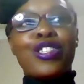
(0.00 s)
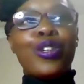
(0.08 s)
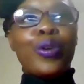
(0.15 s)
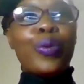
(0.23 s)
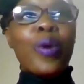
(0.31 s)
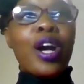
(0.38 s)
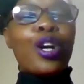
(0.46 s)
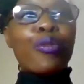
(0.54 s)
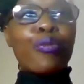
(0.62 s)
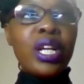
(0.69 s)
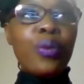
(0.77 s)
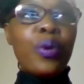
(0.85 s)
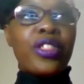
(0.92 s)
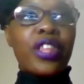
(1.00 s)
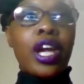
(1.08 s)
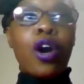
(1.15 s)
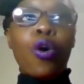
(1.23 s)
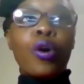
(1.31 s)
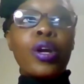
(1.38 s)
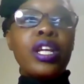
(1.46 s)
to agree with
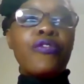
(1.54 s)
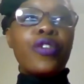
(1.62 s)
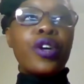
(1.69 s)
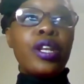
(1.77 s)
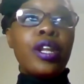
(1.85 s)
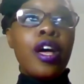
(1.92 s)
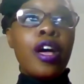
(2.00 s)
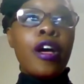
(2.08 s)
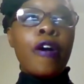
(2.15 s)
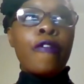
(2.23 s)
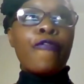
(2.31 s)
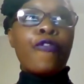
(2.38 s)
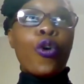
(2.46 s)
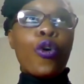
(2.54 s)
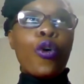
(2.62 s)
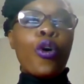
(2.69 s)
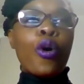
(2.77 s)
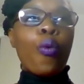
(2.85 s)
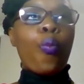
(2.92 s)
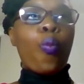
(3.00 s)
it, or even
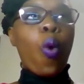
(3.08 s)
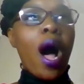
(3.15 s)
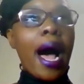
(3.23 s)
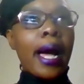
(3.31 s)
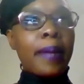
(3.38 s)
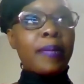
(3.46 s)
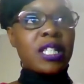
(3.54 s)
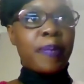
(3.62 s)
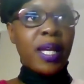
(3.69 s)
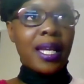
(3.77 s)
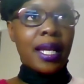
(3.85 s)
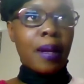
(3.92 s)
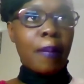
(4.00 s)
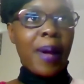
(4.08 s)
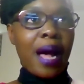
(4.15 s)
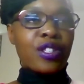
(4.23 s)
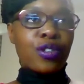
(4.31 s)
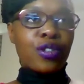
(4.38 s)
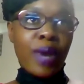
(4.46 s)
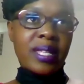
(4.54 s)
for what I'm speaking
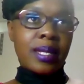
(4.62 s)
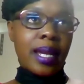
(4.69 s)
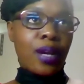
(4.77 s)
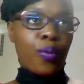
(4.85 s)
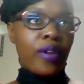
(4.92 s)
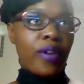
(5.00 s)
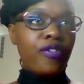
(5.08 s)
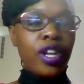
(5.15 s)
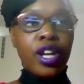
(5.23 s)
about to resonate with.